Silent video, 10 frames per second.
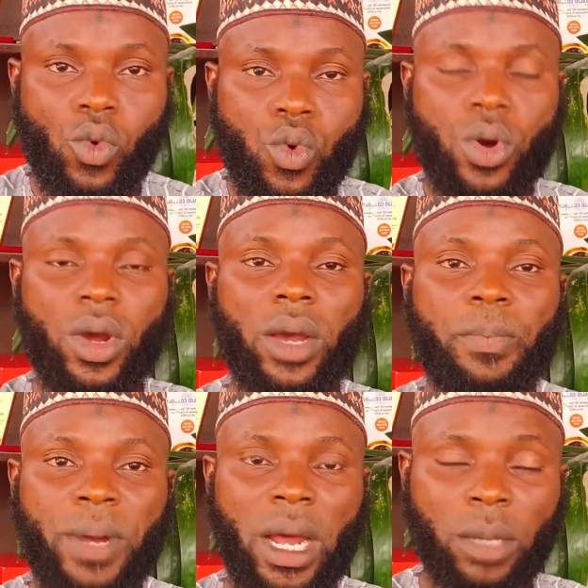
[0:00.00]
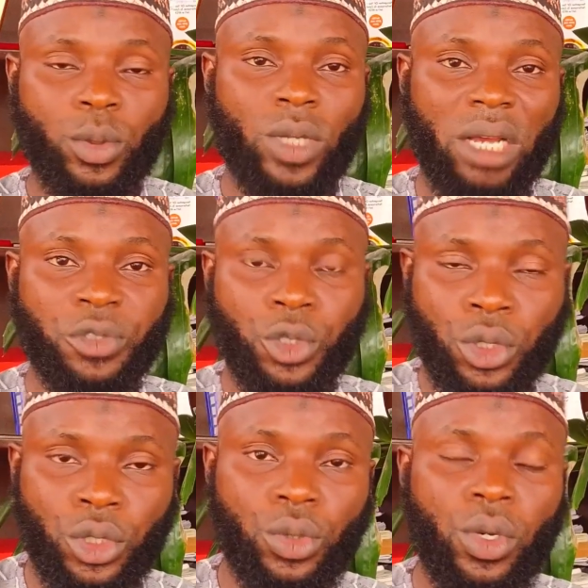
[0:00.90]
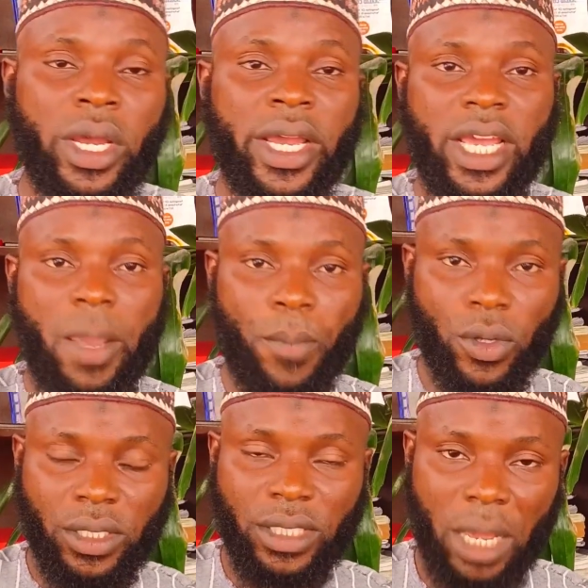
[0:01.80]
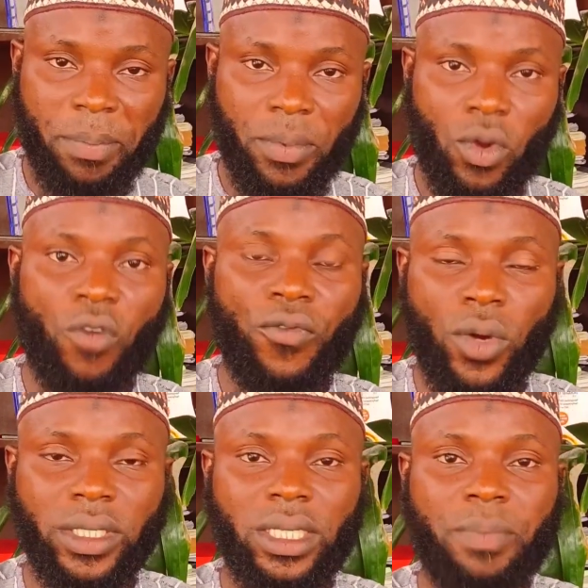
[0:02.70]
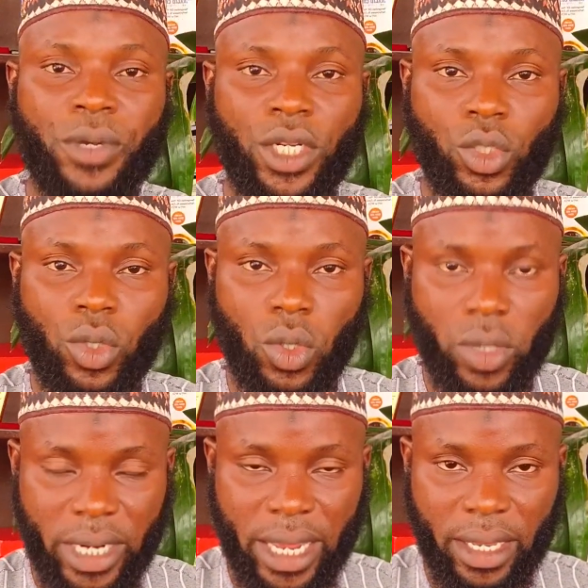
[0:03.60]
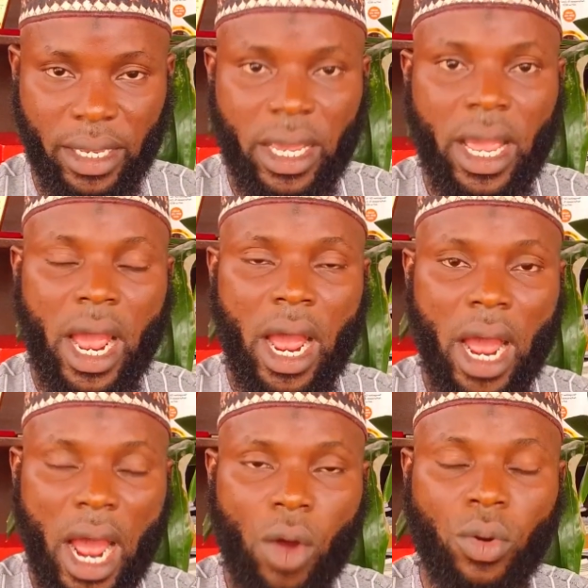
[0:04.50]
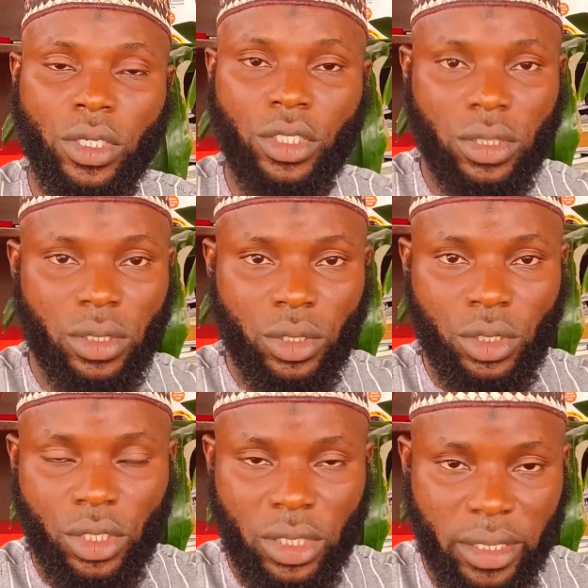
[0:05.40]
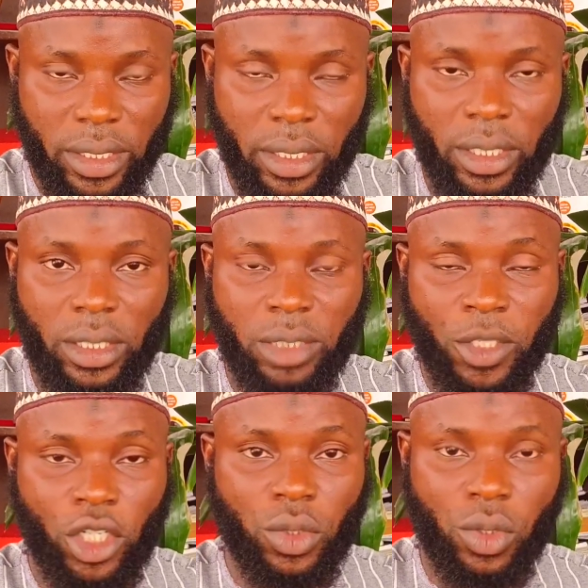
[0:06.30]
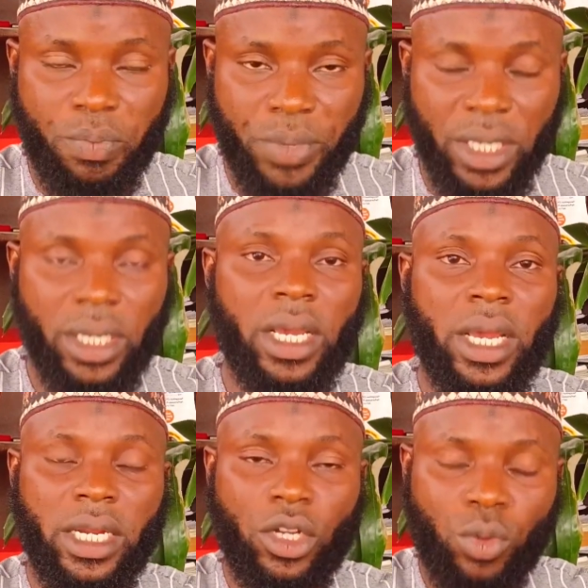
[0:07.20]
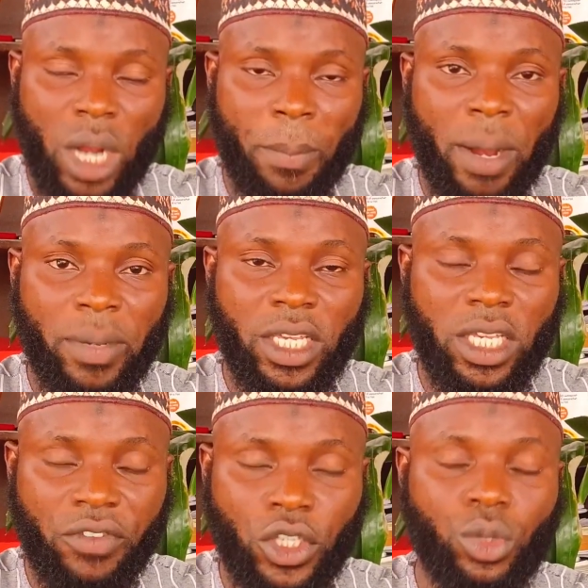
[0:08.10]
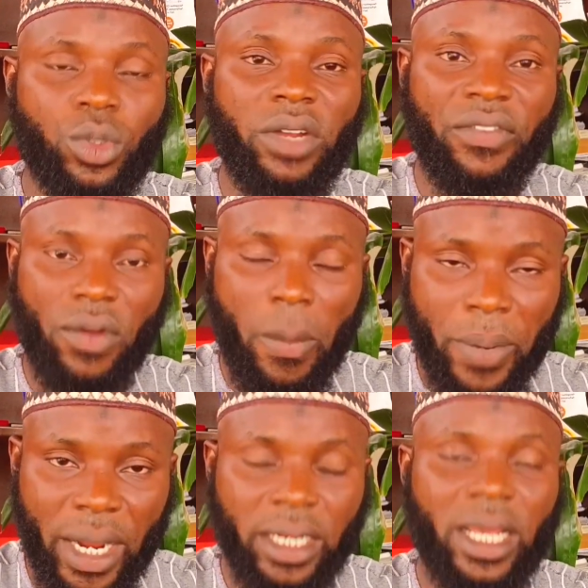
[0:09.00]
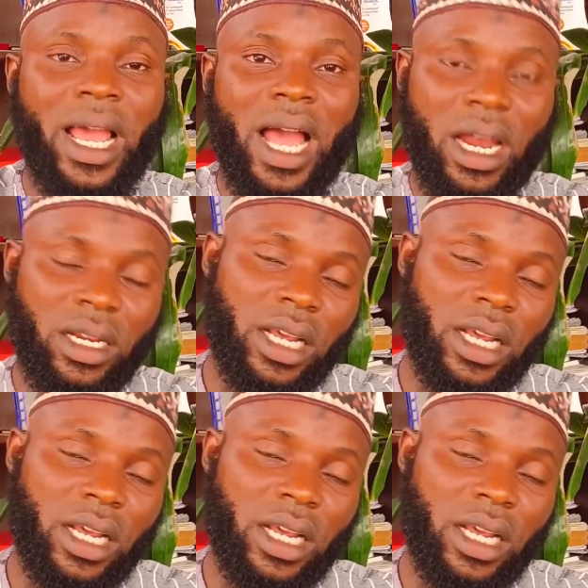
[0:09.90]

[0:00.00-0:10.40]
who perhaps would have shown you a prototype of what the building is going to look like, how spacious it's going to be. They would have probably given you the floor plan and